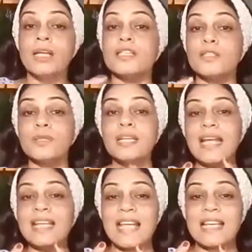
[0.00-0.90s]
So the
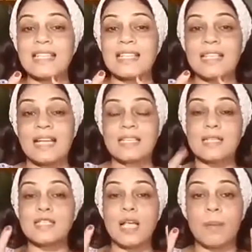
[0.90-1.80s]
next exercise
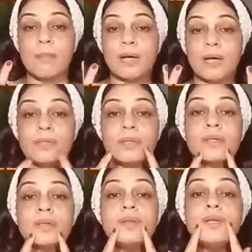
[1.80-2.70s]
is about
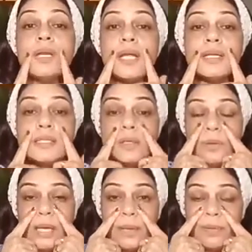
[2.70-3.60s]
the
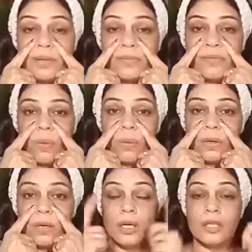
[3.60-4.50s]
nasolabial fold.
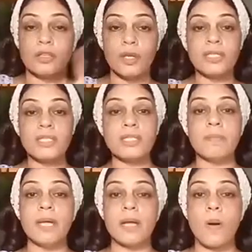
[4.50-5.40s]
So you can just
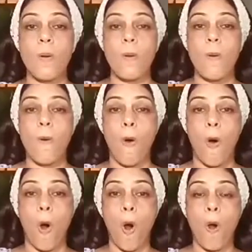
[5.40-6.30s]
make
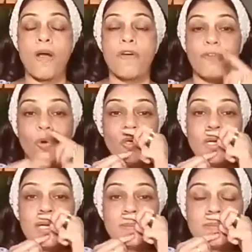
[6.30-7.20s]
A, fold
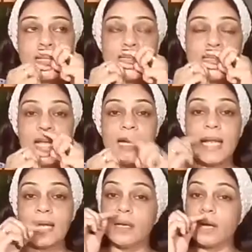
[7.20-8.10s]
your lips inside
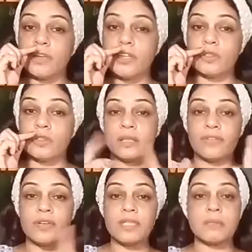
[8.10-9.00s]
and cover your teeth.
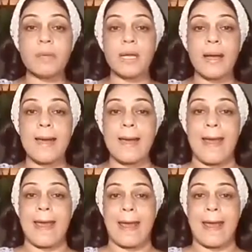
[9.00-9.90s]
First make
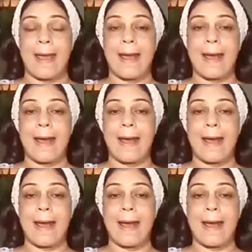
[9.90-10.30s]
A.